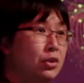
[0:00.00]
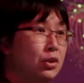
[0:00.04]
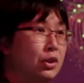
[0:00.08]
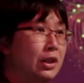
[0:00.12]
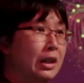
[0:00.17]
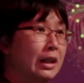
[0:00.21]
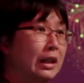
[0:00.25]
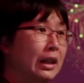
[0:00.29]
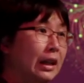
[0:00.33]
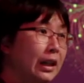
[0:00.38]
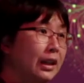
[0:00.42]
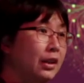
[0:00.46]
You
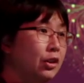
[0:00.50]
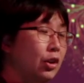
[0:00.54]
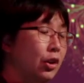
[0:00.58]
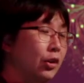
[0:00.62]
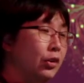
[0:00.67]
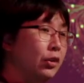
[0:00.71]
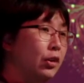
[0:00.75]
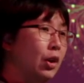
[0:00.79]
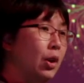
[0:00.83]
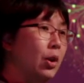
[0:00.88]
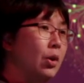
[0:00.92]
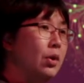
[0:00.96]
can click
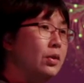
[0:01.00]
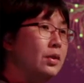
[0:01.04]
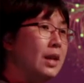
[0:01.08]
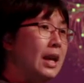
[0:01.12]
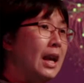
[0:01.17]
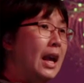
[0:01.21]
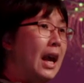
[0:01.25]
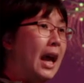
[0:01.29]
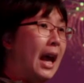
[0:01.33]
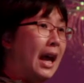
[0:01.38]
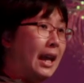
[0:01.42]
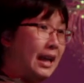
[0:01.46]
on those
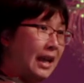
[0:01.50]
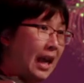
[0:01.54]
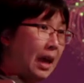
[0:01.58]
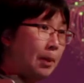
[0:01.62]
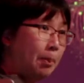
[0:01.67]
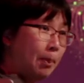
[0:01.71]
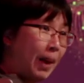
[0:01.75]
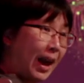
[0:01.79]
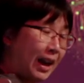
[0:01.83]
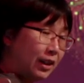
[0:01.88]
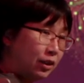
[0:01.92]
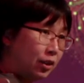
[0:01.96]
and get
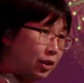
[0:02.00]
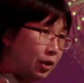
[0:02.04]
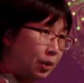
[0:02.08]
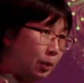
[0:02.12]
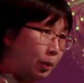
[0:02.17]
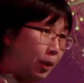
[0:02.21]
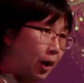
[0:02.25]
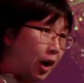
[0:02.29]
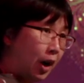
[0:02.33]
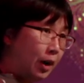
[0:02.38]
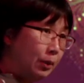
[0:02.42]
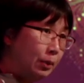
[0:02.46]
back to the
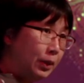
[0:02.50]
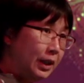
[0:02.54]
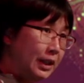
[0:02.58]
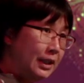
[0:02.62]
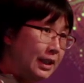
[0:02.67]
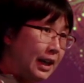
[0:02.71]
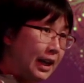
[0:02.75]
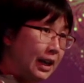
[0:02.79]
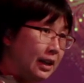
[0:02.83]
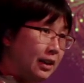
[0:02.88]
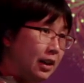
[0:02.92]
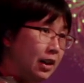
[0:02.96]
primary
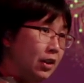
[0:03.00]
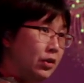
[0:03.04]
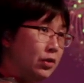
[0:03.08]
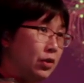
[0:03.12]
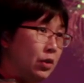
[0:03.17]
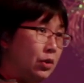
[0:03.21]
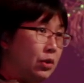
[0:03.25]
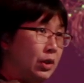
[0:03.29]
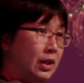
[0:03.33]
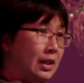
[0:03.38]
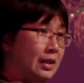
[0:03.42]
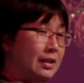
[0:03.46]
data, so
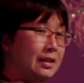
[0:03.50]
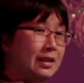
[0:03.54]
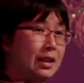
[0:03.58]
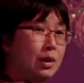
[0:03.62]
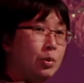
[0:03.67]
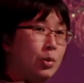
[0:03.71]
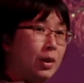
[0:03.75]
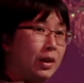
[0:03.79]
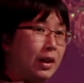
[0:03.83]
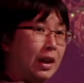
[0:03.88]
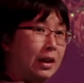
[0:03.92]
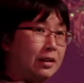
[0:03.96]
you can see
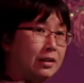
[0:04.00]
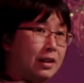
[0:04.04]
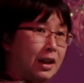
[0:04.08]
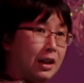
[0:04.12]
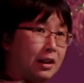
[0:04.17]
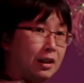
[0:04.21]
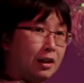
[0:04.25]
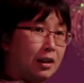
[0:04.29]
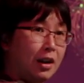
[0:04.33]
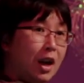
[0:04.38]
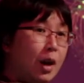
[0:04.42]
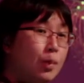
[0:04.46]
where that
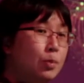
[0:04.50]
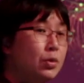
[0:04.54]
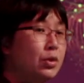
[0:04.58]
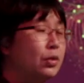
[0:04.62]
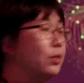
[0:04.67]
data comes